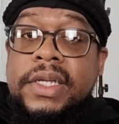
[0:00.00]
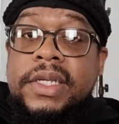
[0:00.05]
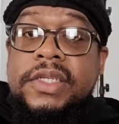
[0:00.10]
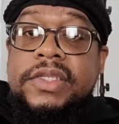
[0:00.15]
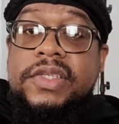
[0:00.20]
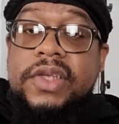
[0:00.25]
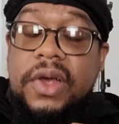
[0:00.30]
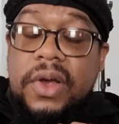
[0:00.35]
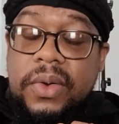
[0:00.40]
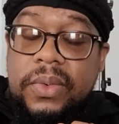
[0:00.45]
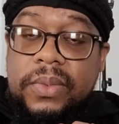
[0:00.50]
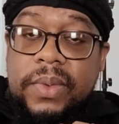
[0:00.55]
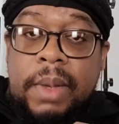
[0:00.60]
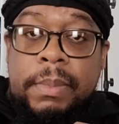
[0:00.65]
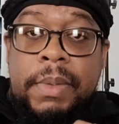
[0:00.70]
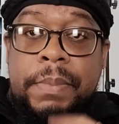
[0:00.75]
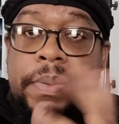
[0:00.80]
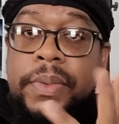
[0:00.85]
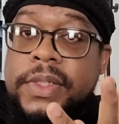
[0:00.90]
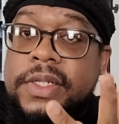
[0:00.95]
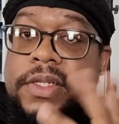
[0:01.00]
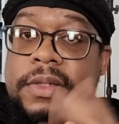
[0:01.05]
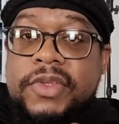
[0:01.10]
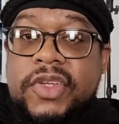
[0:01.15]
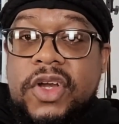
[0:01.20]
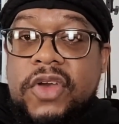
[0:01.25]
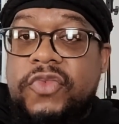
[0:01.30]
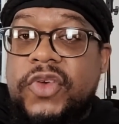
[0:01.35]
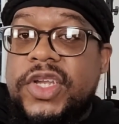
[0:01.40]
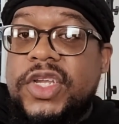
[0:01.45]
So I'm gonna
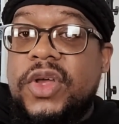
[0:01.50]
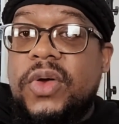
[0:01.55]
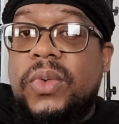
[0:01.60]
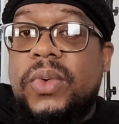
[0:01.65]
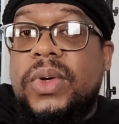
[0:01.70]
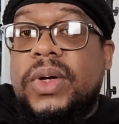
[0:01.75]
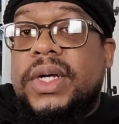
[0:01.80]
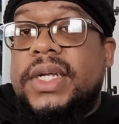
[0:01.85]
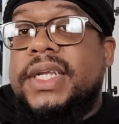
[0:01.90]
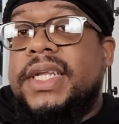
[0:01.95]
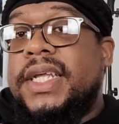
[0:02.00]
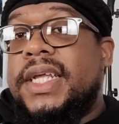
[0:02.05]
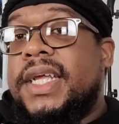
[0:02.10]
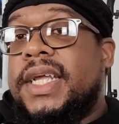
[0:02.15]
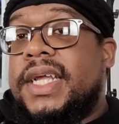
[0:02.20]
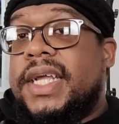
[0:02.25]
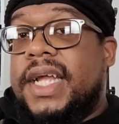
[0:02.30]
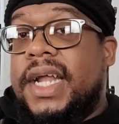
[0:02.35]
turn the video on,